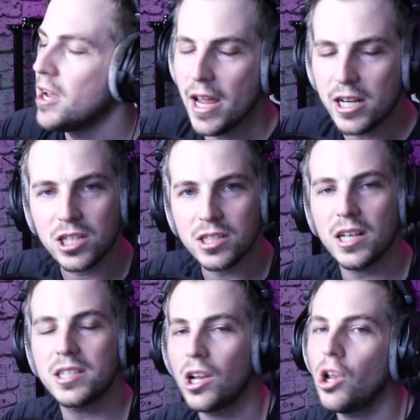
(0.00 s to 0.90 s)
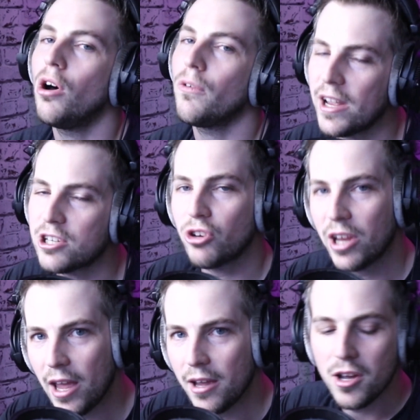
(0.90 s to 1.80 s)
It's a lot of extra
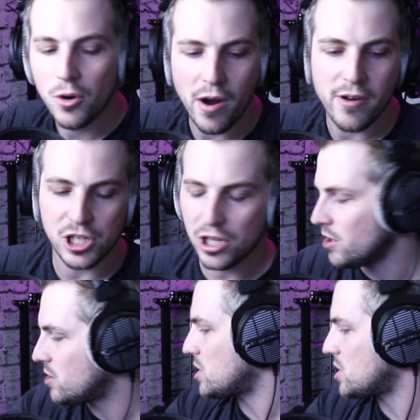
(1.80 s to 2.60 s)
kit, whereas you could just